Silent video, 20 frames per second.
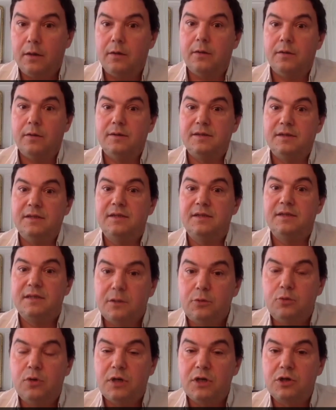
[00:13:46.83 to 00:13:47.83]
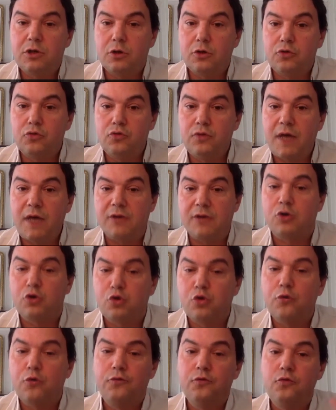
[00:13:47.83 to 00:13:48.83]
this situation today so
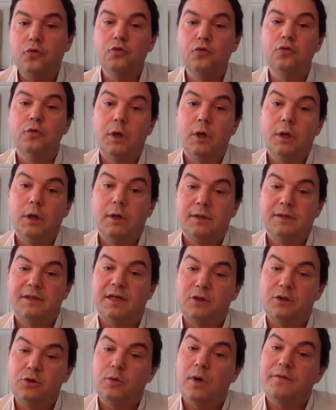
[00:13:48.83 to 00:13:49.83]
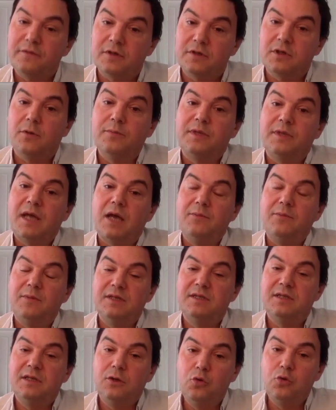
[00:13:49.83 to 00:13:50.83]
the view that you have sometime in
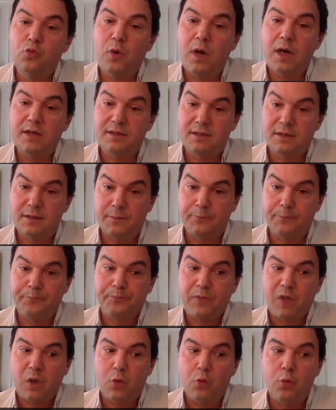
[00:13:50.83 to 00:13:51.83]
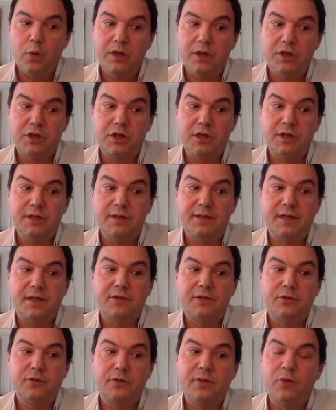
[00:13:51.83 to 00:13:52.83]
the US, which is
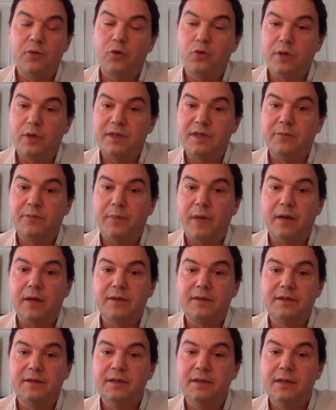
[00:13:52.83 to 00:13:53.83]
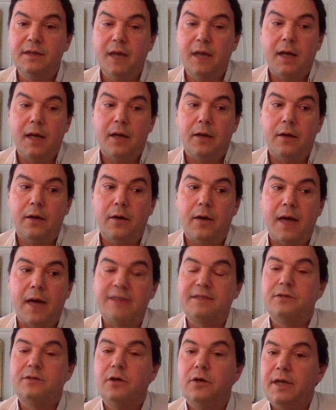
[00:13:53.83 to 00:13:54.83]
that the Democratic Party uh,
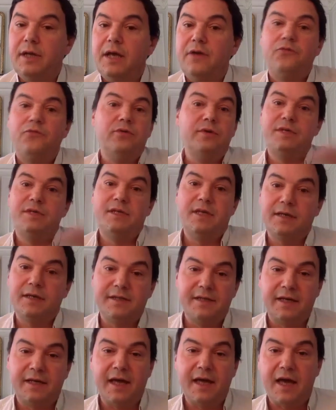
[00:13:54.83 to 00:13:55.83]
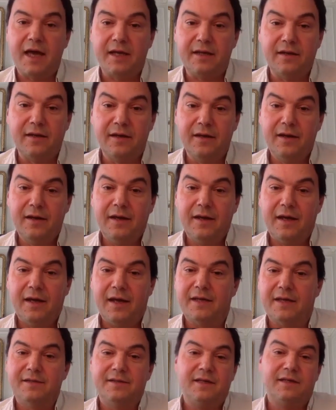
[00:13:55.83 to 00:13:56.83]
has done everything they can
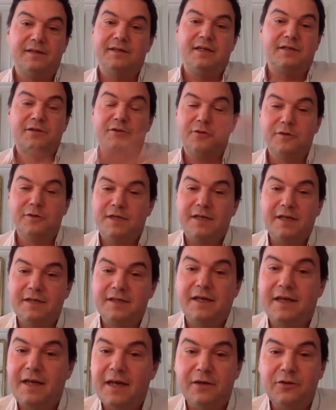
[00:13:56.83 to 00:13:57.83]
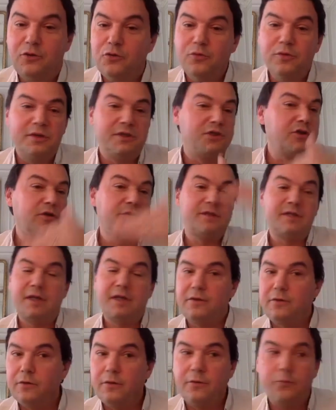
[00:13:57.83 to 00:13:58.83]
and that there's nothing they can do. It's just
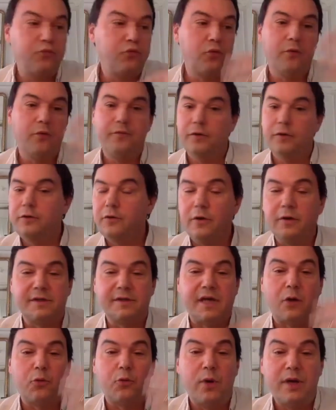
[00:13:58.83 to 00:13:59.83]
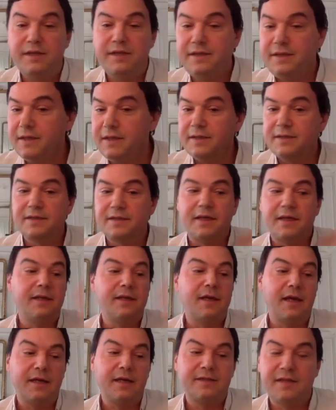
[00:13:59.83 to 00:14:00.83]
that uh, poor voters are racist
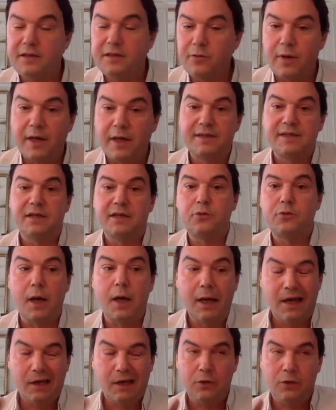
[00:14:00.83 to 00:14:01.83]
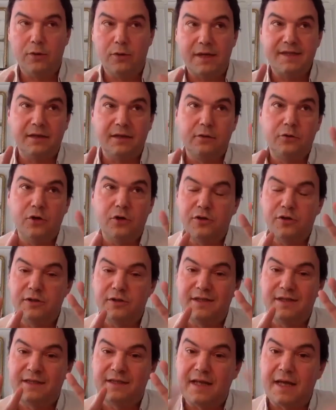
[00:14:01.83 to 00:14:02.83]
and etc. etc. You know, I think doesn't
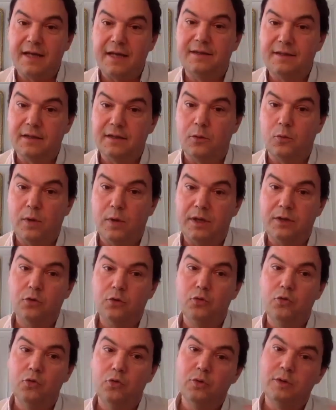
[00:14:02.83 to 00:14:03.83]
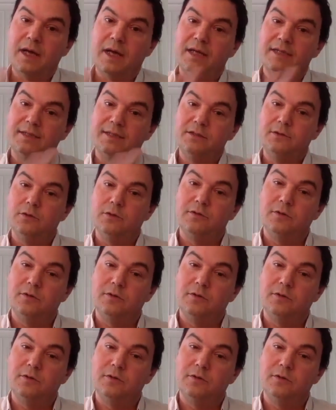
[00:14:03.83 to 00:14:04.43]
stand when you look at the